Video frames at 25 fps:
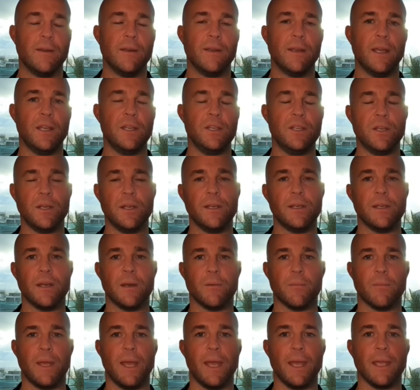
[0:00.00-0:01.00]
and you end
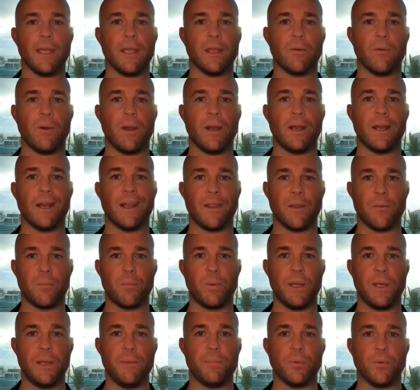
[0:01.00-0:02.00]
up hanging around other
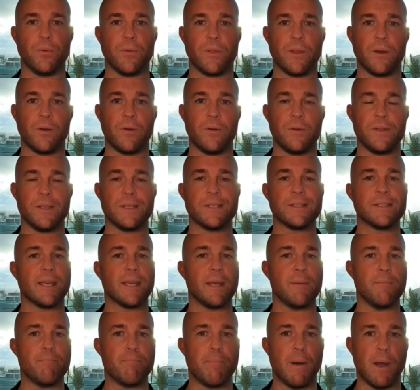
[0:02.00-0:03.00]
people that are in the
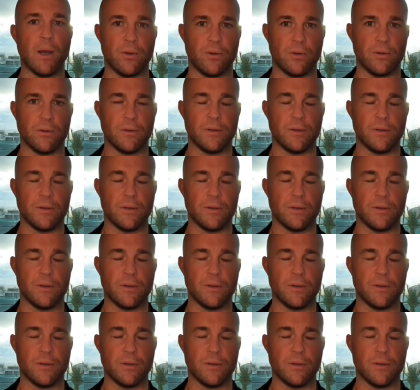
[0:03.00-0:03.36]
same boat.